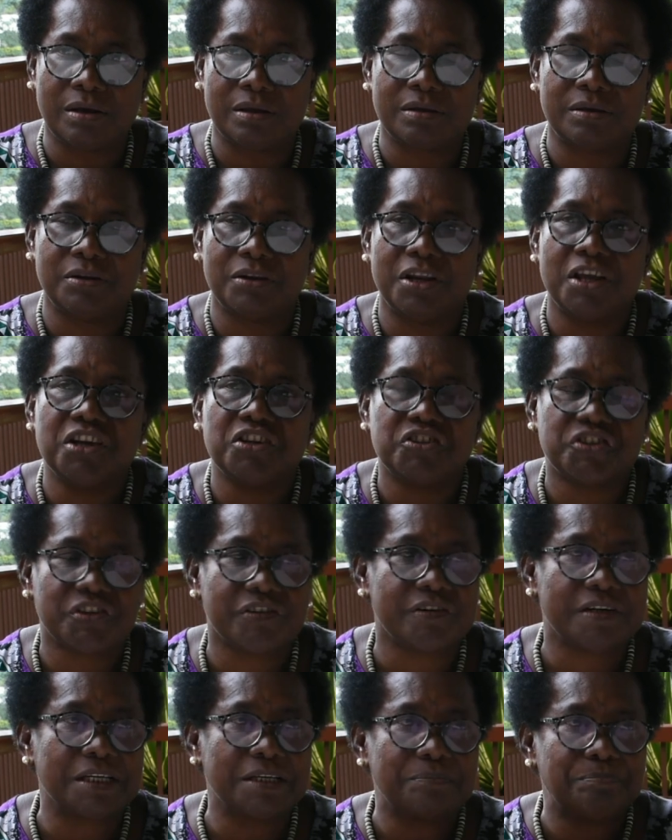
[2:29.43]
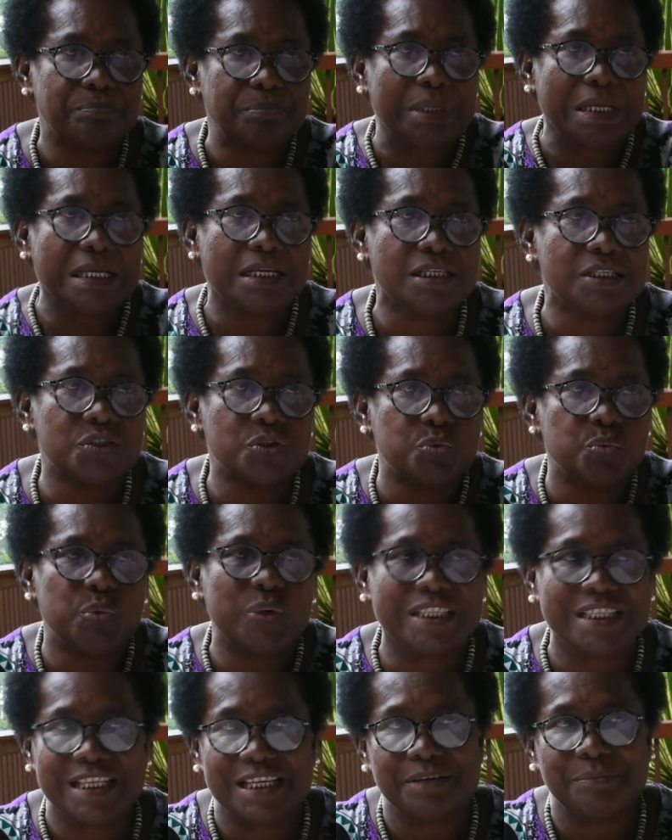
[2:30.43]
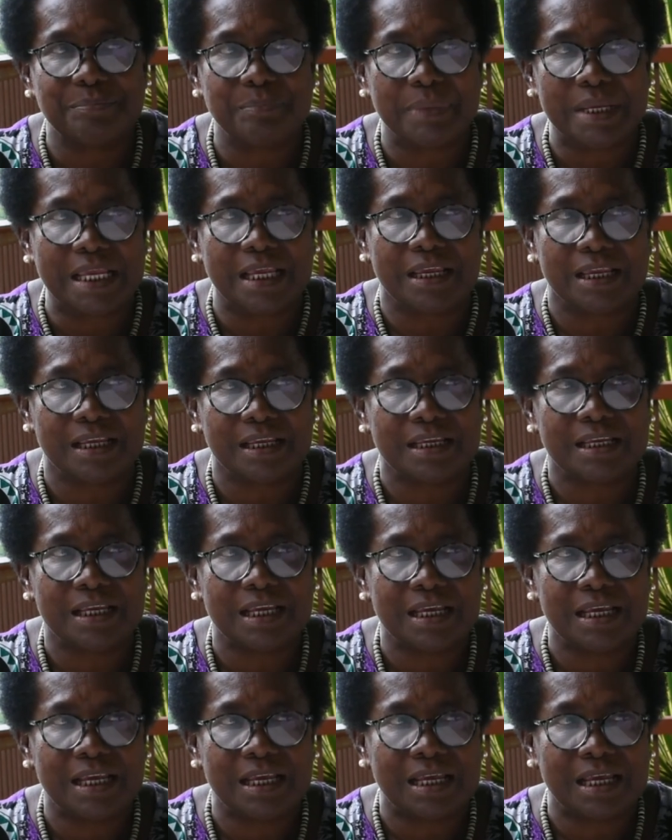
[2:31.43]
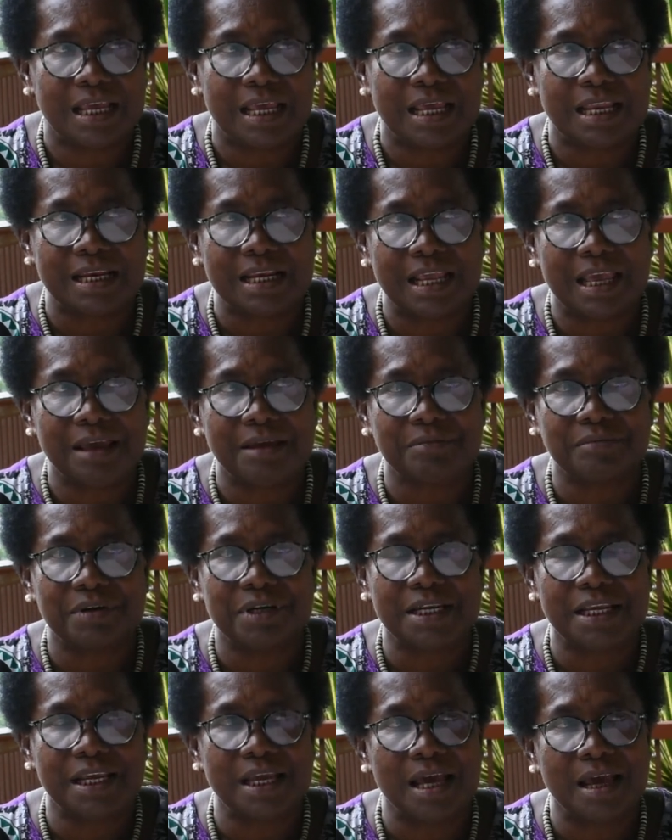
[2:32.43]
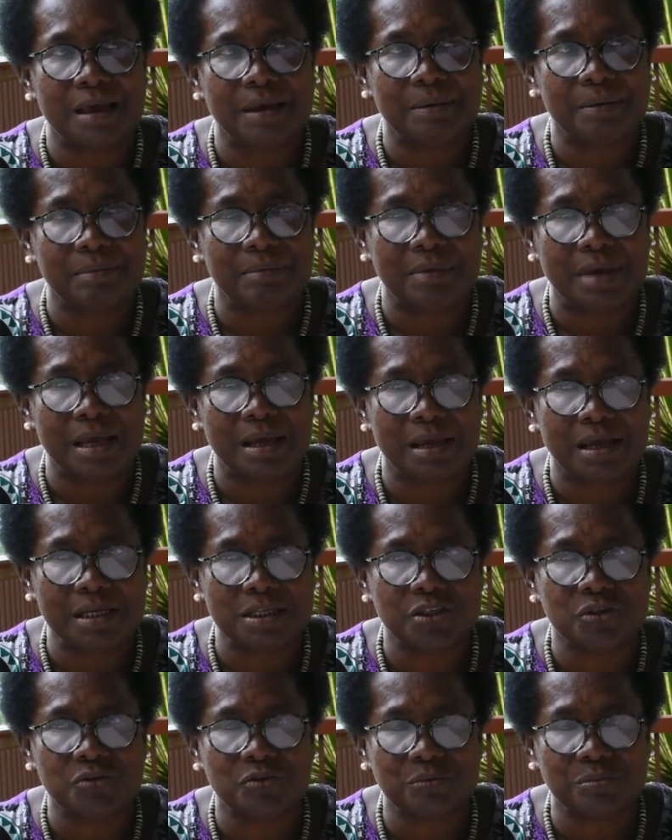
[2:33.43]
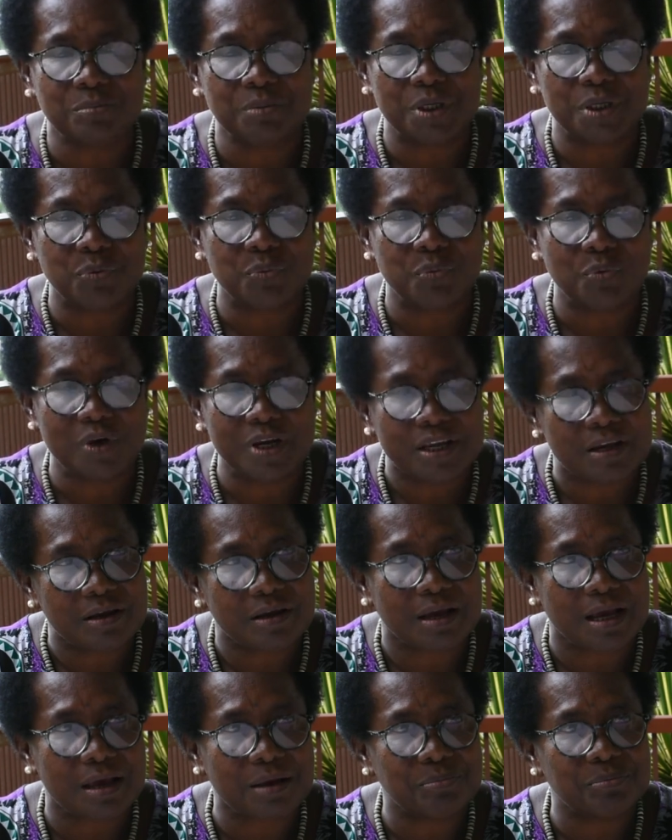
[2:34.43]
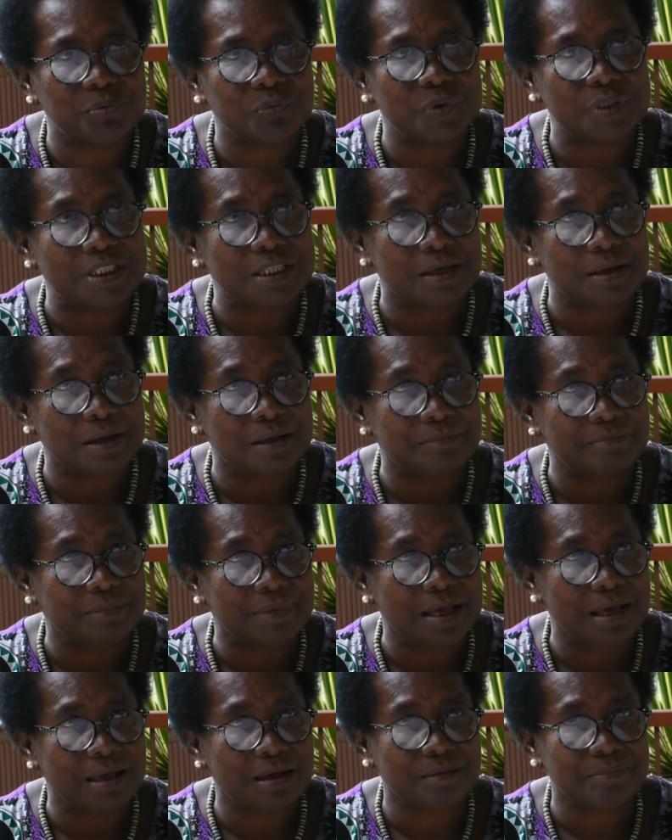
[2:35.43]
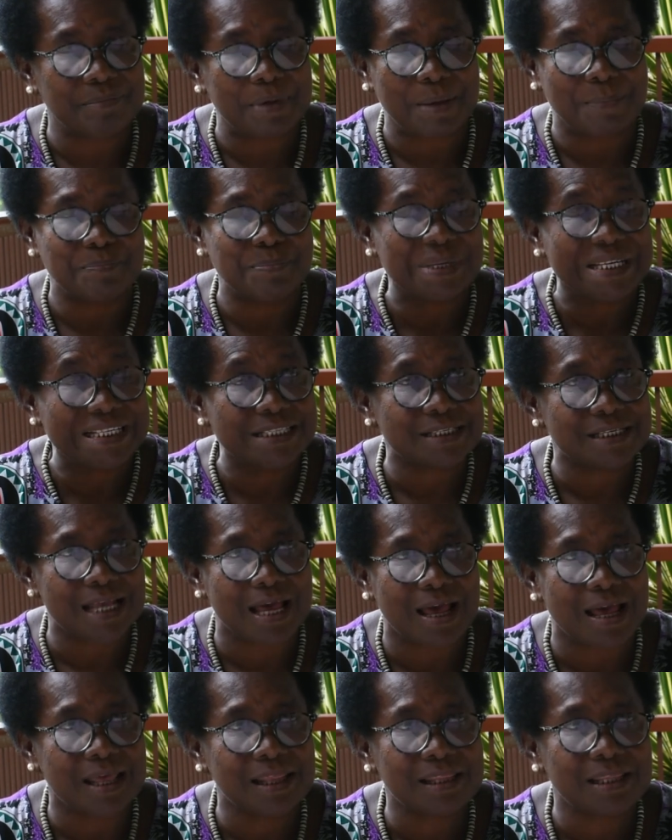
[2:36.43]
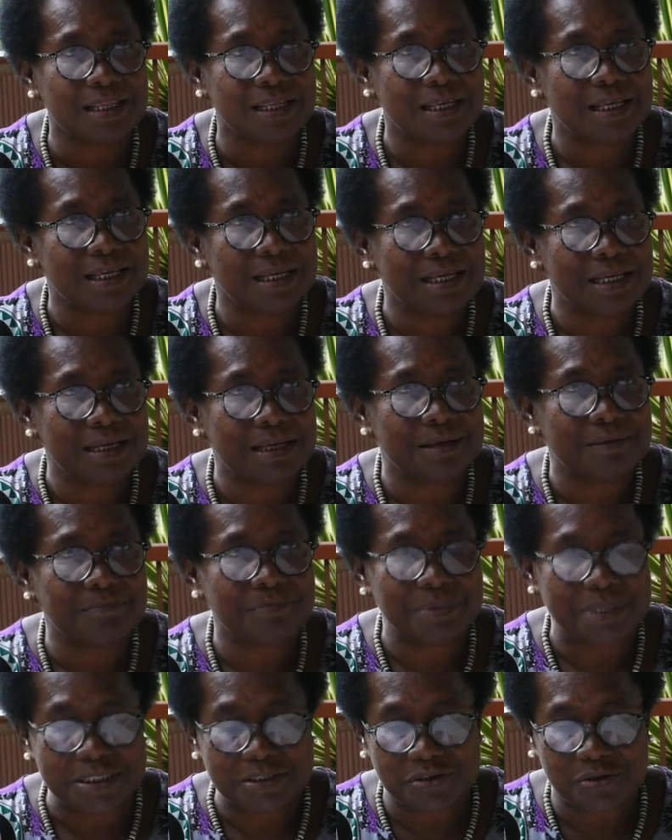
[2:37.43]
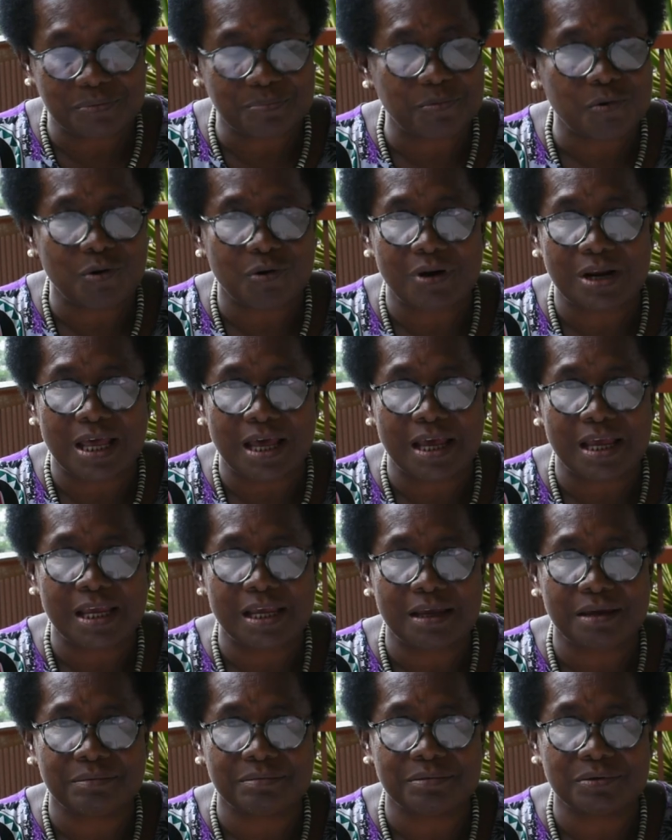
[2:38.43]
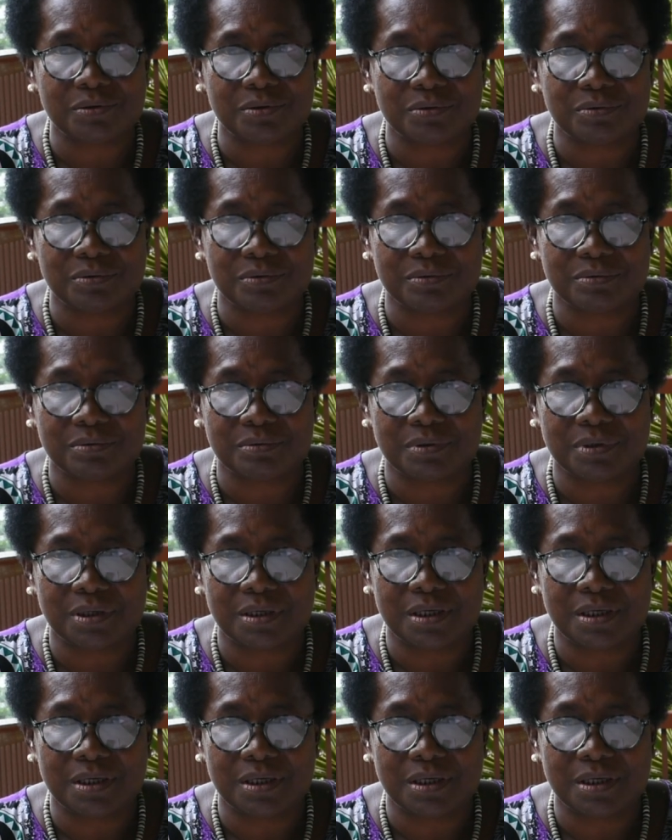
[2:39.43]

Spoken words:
nurturing peace within me. And every day I should be waking up with a peace heart. First of all, I have to